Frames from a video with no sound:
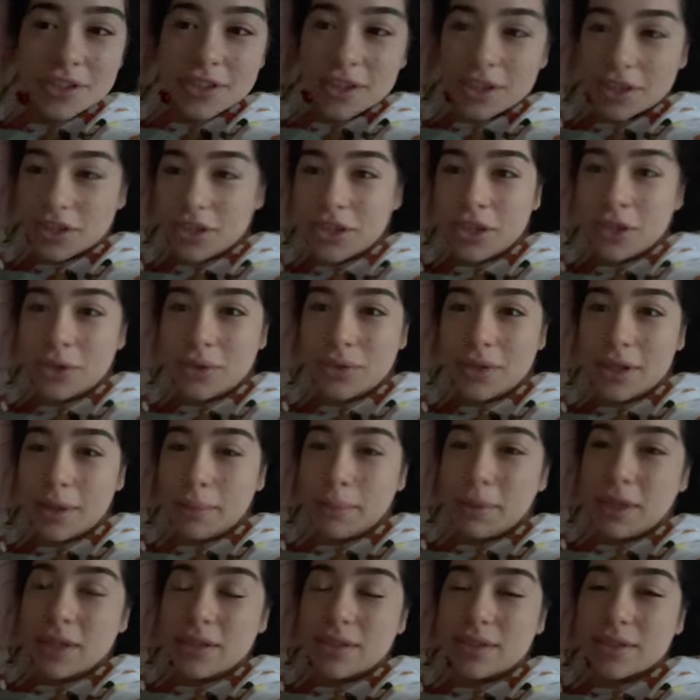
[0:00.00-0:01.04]
actually know what that
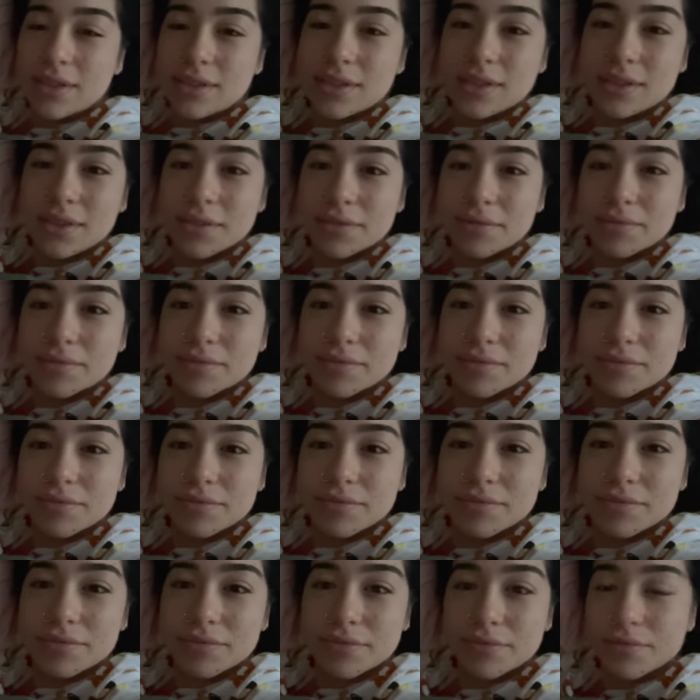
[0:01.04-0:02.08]
means.
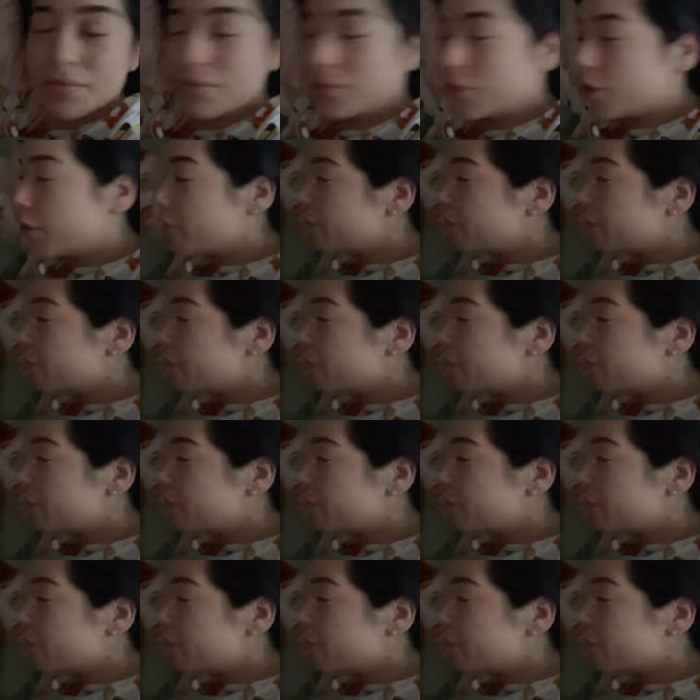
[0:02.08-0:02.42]
Go